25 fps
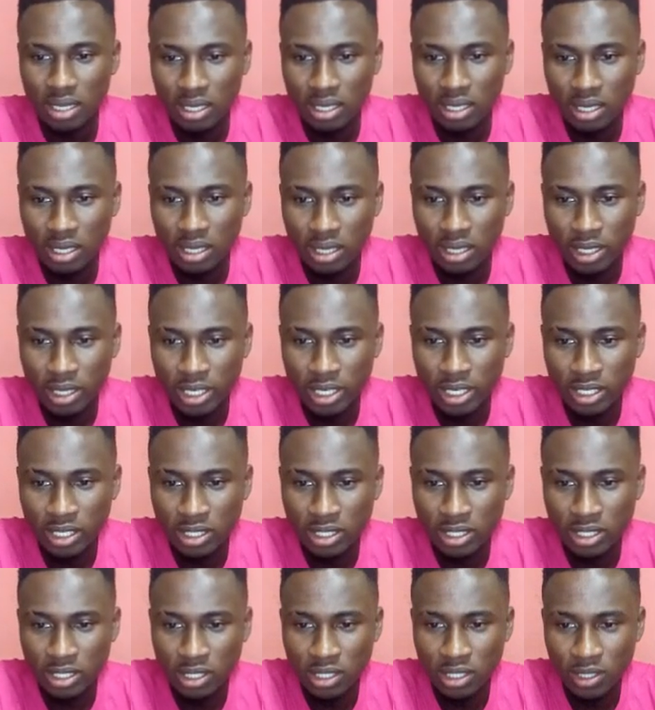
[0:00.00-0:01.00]

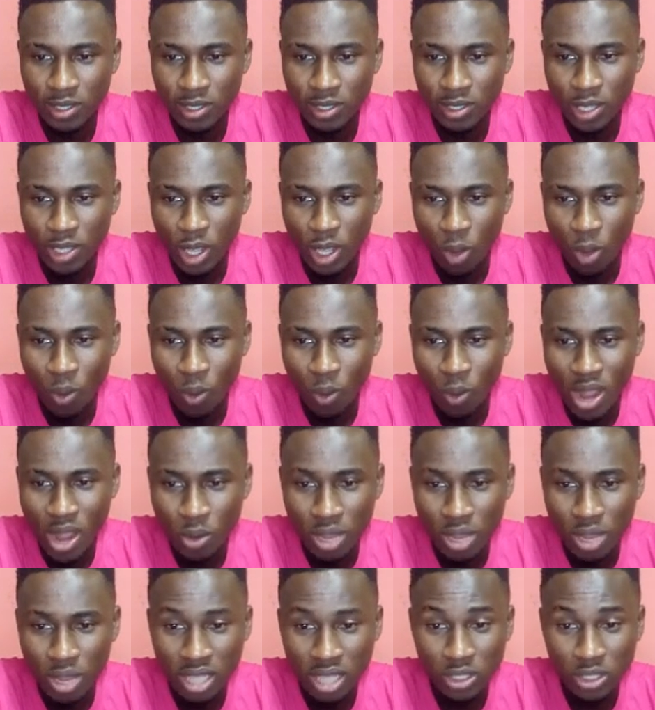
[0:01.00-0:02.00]
And
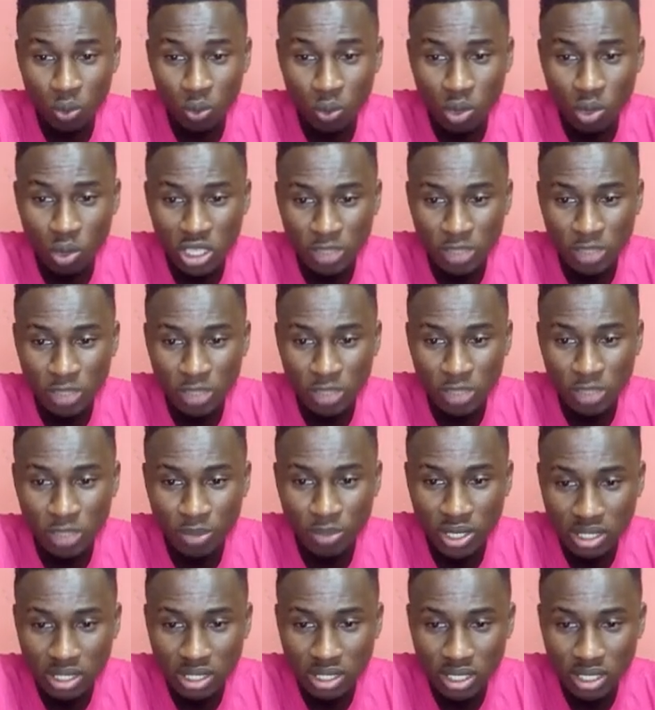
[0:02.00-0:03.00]
while we are at the
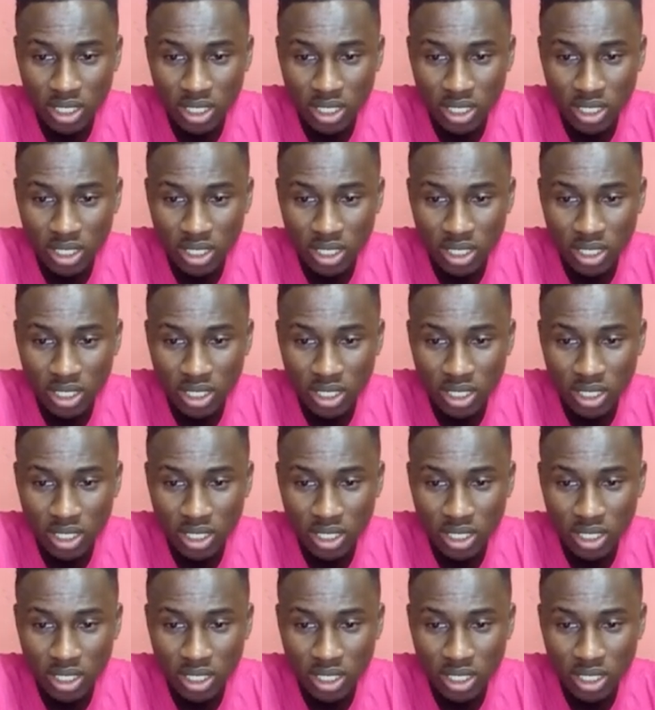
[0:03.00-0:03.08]
workspace,